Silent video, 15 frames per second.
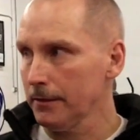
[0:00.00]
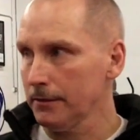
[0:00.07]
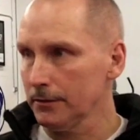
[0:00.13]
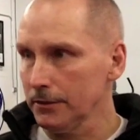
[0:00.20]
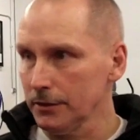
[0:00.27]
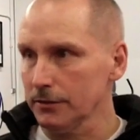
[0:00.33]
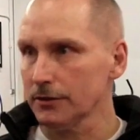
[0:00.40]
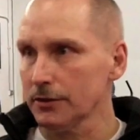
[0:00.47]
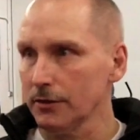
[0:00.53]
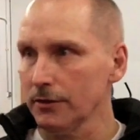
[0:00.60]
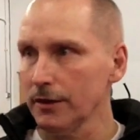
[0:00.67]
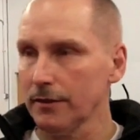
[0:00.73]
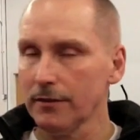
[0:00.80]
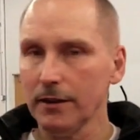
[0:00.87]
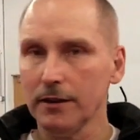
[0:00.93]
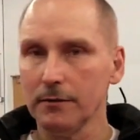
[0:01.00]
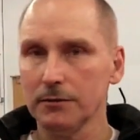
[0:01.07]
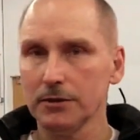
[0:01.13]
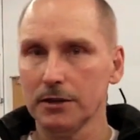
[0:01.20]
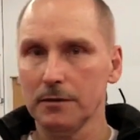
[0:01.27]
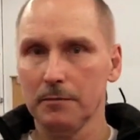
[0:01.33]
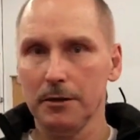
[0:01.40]
You know, years ago they thought it
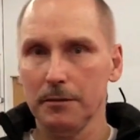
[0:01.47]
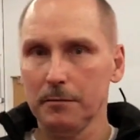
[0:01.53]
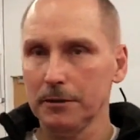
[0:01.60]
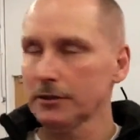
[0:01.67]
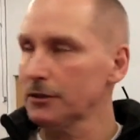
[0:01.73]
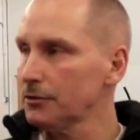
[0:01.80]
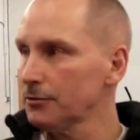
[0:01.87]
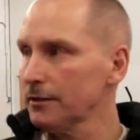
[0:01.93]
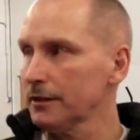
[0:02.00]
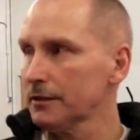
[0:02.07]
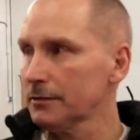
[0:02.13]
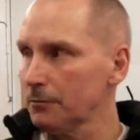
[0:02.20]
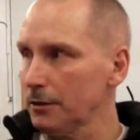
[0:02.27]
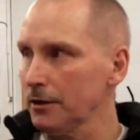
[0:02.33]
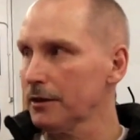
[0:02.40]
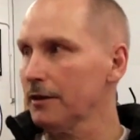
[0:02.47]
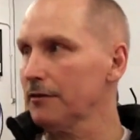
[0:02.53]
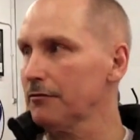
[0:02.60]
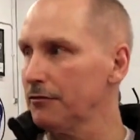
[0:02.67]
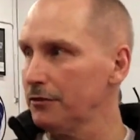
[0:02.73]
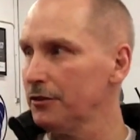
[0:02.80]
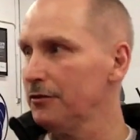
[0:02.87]
was going to be a bunch of tricks and wear a
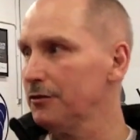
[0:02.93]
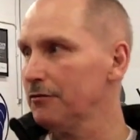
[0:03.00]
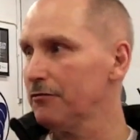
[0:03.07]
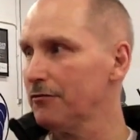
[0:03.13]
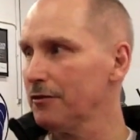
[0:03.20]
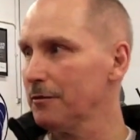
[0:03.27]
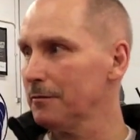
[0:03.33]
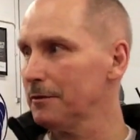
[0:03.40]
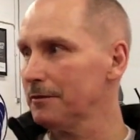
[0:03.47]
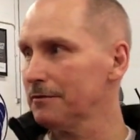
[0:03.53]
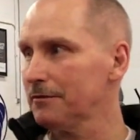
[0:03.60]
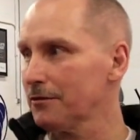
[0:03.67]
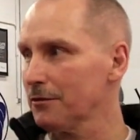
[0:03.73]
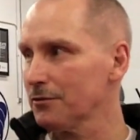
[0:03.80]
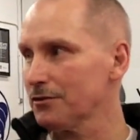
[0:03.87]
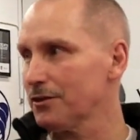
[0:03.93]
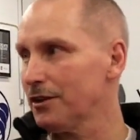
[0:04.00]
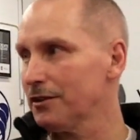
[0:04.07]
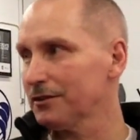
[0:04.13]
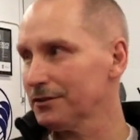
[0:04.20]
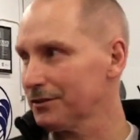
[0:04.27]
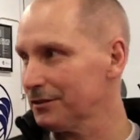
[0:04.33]
kung fu uniform and throw
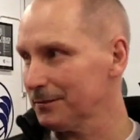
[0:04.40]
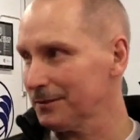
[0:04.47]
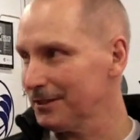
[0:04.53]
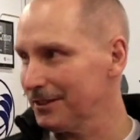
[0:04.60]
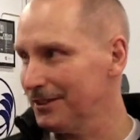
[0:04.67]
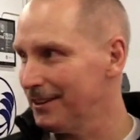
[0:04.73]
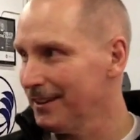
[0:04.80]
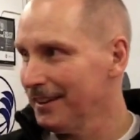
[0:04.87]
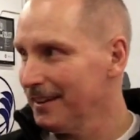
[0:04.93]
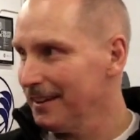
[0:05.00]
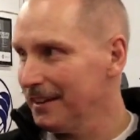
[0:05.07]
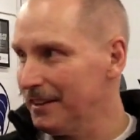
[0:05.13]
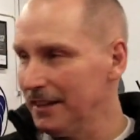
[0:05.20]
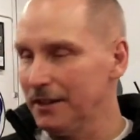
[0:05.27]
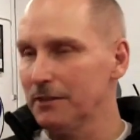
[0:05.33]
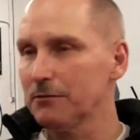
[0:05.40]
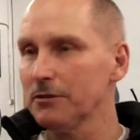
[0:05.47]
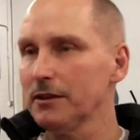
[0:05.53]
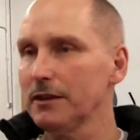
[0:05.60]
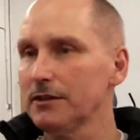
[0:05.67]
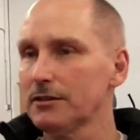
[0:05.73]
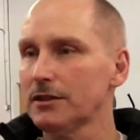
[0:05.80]
stars or something. You know, they didn't
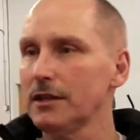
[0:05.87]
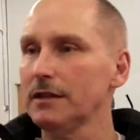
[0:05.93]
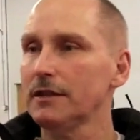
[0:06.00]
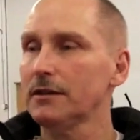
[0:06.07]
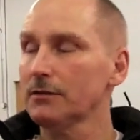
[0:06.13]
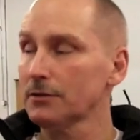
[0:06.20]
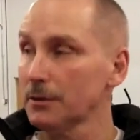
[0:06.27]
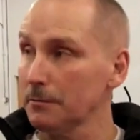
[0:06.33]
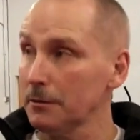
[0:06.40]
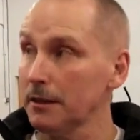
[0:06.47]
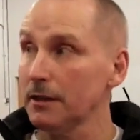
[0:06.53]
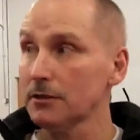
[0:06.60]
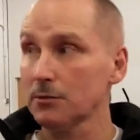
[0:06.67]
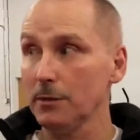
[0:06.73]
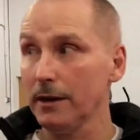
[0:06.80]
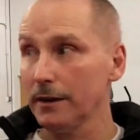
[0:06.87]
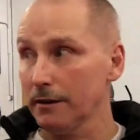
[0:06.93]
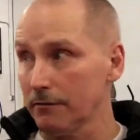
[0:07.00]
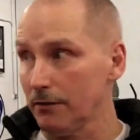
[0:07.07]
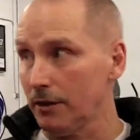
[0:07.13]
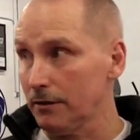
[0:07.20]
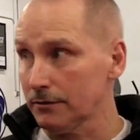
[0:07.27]
really understand that there was going to be a lot of
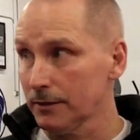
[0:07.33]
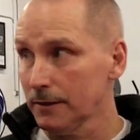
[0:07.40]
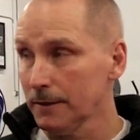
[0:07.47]
sweating involved.